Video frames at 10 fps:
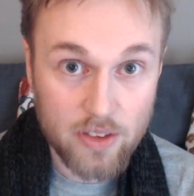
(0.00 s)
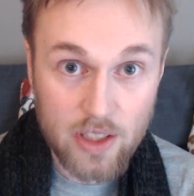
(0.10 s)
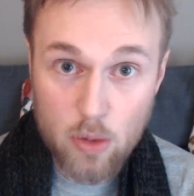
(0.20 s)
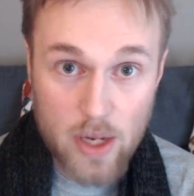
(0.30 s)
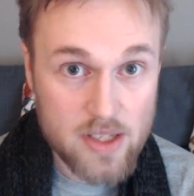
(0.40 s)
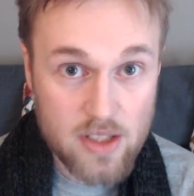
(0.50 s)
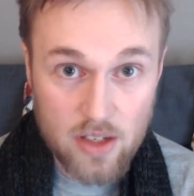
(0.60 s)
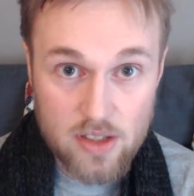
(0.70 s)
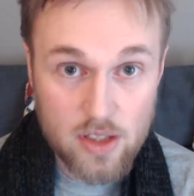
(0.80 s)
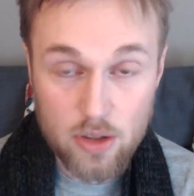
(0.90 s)
their
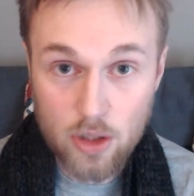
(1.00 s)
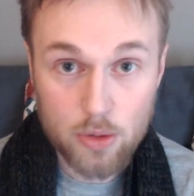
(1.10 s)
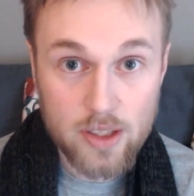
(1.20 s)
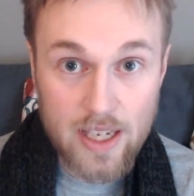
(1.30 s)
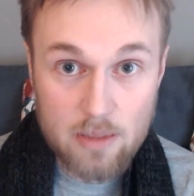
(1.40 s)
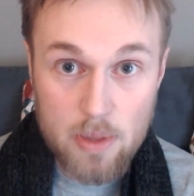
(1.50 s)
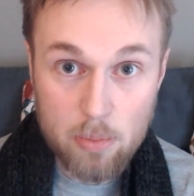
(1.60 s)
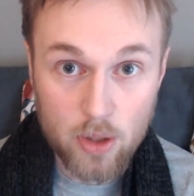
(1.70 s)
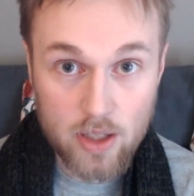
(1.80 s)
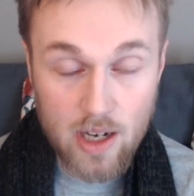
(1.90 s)
questions. You don't let
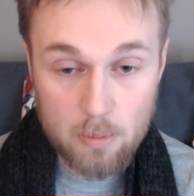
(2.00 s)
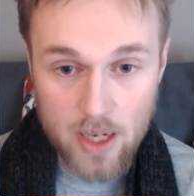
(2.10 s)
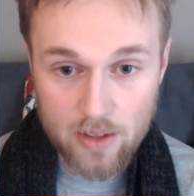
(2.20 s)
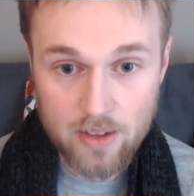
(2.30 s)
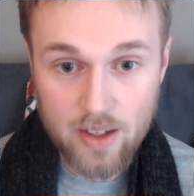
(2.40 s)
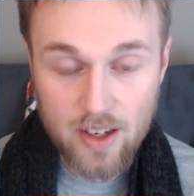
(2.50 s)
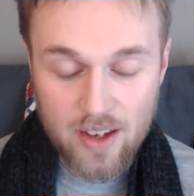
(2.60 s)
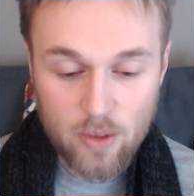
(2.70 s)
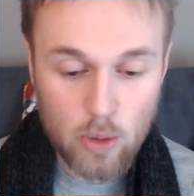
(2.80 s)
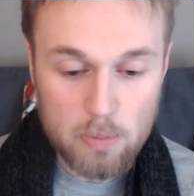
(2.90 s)
people come in.
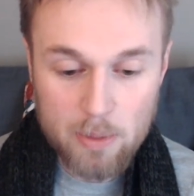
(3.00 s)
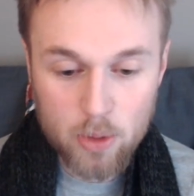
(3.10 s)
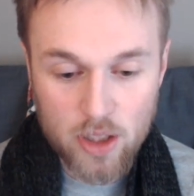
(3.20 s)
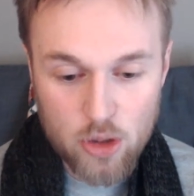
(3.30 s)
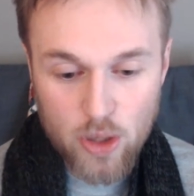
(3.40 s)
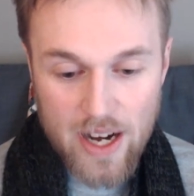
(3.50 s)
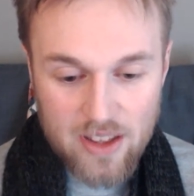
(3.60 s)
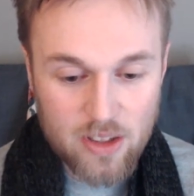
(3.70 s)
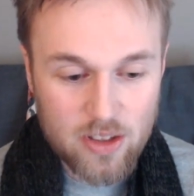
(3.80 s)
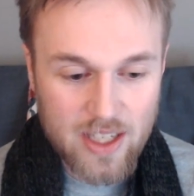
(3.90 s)
When people are trying
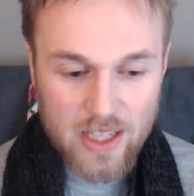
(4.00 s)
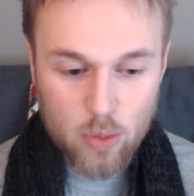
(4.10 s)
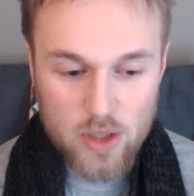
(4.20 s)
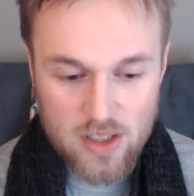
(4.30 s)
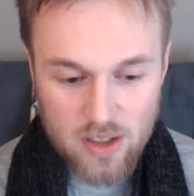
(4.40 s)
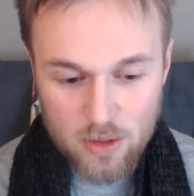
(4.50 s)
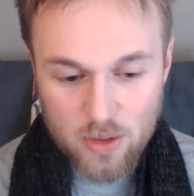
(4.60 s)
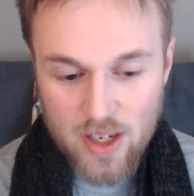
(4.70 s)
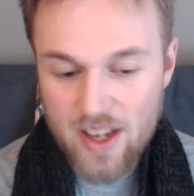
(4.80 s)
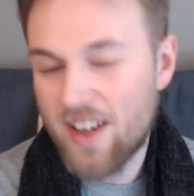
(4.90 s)
to connect with you,
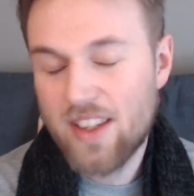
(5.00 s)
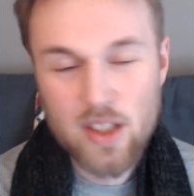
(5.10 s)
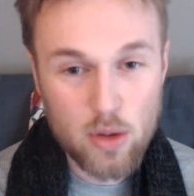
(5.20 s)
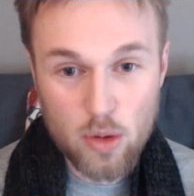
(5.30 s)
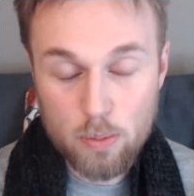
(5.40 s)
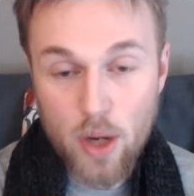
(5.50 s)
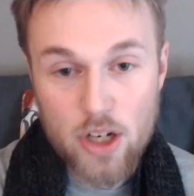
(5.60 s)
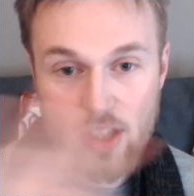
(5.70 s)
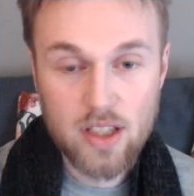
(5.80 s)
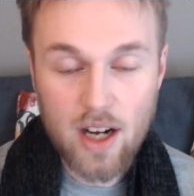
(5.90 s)
you
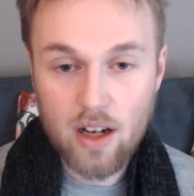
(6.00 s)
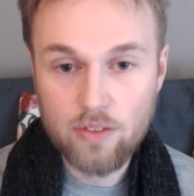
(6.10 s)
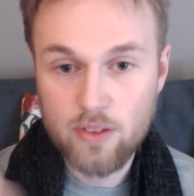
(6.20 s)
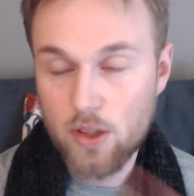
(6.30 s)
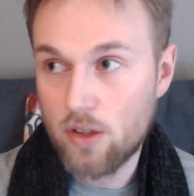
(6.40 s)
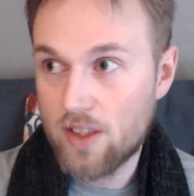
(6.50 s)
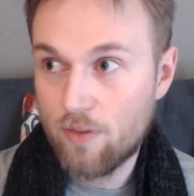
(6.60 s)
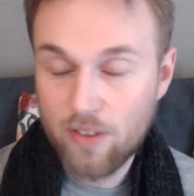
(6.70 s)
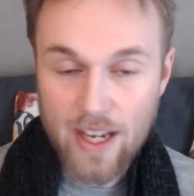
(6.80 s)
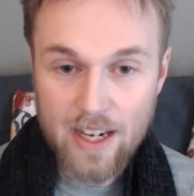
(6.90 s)
brush it off, or you
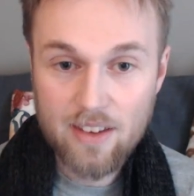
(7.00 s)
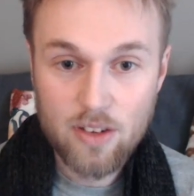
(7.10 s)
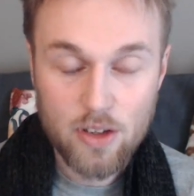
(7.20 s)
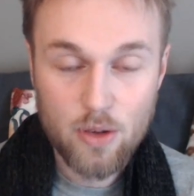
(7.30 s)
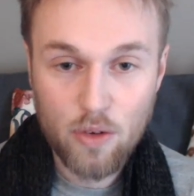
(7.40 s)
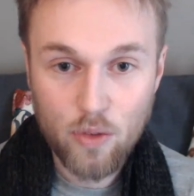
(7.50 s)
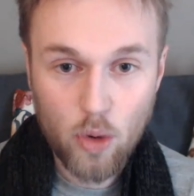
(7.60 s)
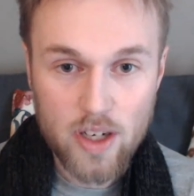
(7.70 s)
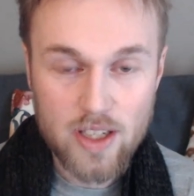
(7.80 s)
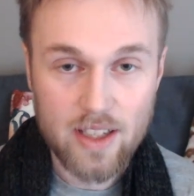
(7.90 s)
deflect, or you
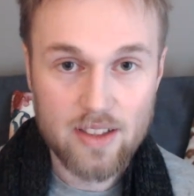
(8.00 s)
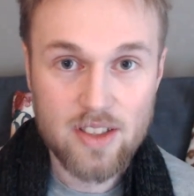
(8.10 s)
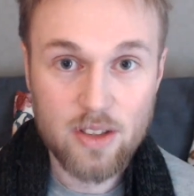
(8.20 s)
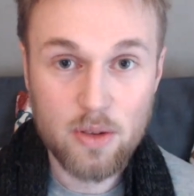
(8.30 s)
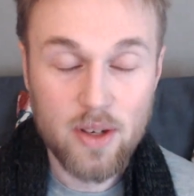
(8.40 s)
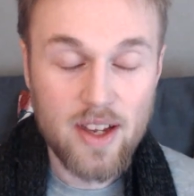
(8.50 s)
avoid it. You